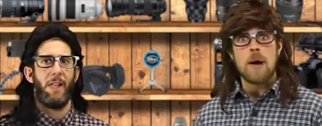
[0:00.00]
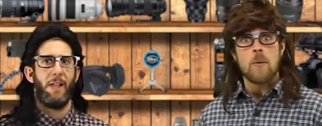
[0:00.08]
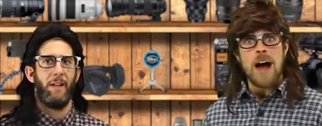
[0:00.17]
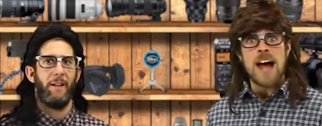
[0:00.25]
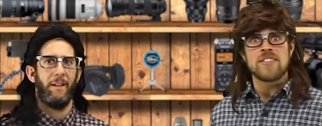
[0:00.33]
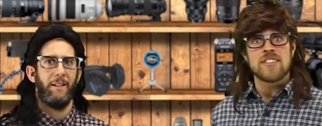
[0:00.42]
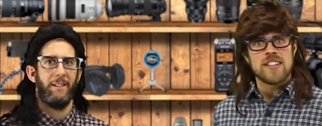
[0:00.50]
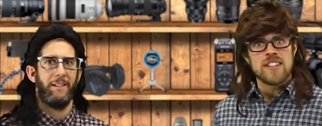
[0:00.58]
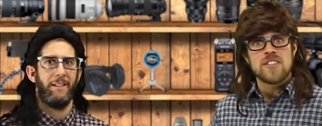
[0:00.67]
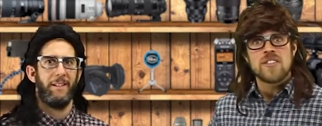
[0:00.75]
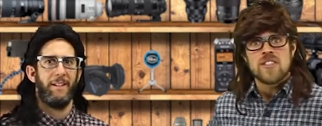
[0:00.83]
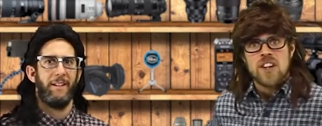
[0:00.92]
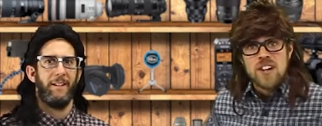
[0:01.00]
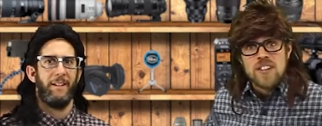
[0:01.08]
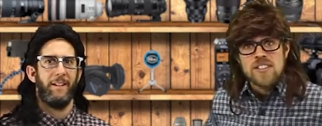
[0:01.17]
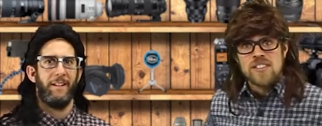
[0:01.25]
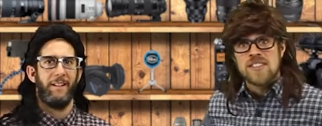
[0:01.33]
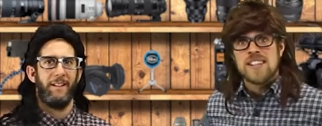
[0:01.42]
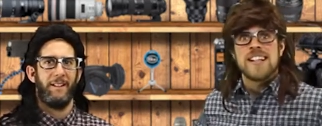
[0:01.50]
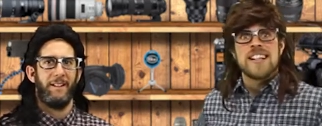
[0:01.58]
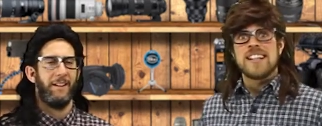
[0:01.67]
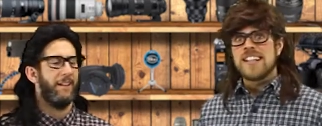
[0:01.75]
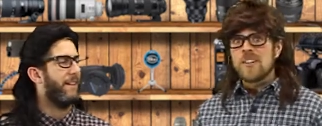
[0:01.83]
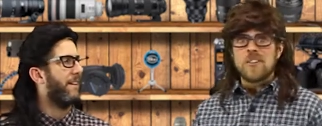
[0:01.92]
Speaker 1: my wife's sister's cousin's
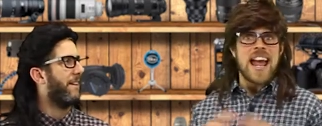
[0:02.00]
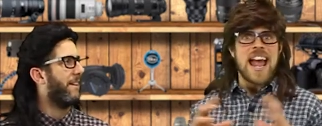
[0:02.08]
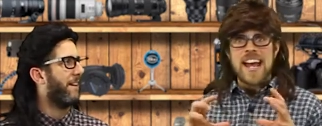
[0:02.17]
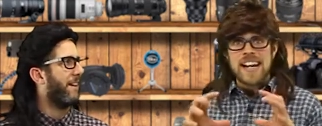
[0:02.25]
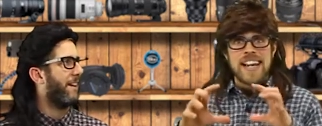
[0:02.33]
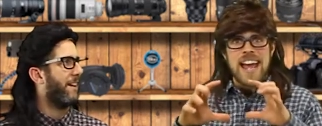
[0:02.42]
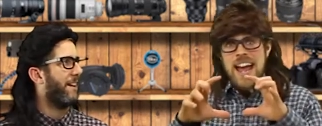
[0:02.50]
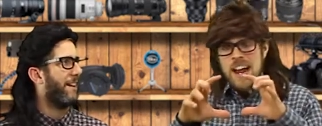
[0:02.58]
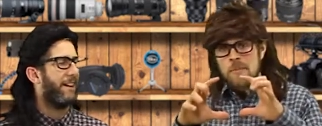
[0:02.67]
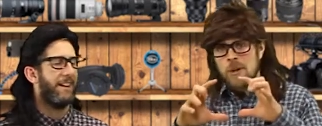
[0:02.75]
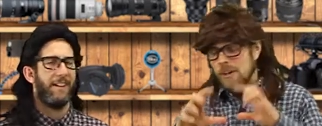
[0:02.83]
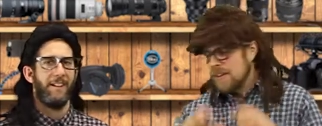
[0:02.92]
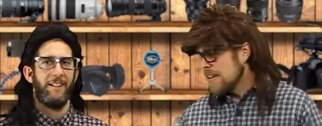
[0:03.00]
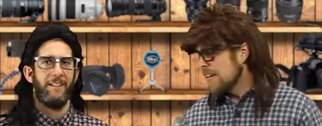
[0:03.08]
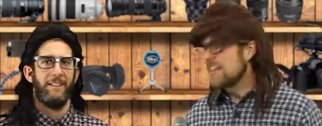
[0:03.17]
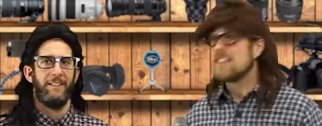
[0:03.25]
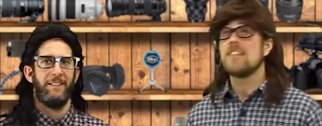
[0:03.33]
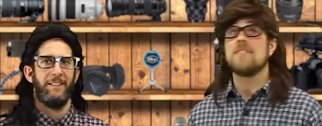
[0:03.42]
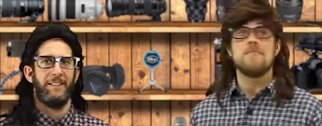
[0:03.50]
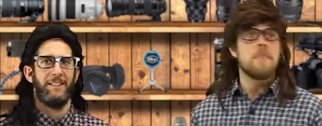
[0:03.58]
little Canon camera. The